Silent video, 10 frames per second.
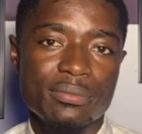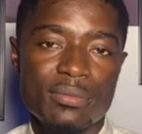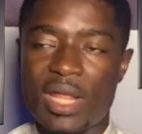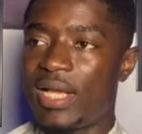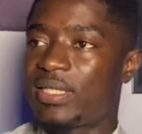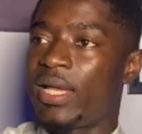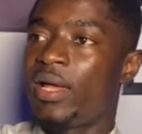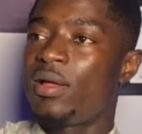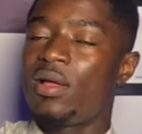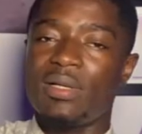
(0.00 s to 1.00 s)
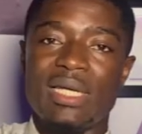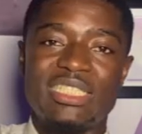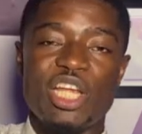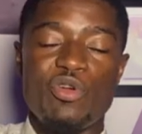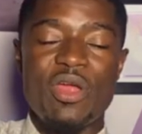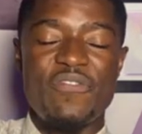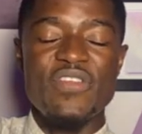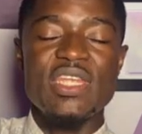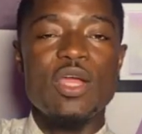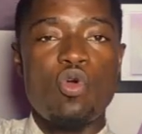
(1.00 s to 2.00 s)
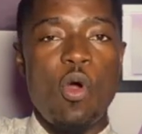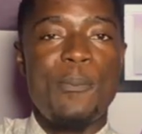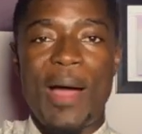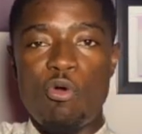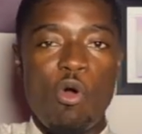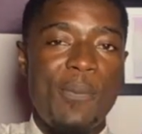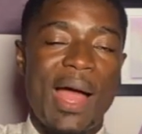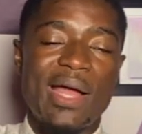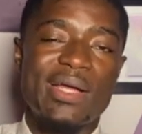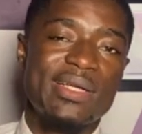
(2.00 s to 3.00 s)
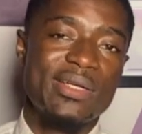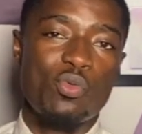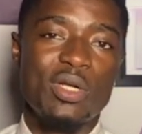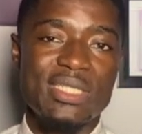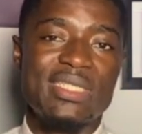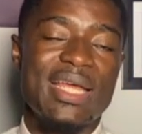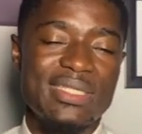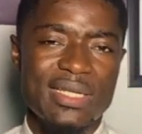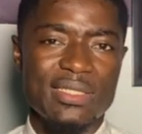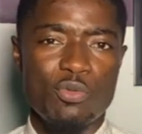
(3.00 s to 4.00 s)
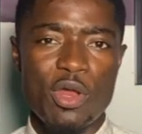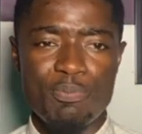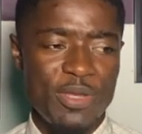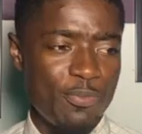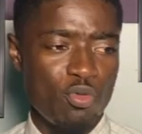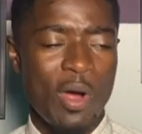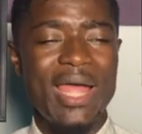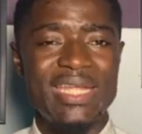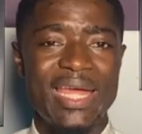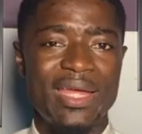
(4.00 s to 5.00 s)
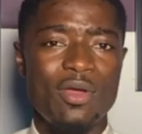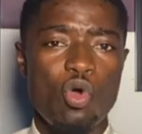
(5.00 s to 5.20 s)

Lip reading: Now say Jerry a free Koba. What is the essence? When people are here,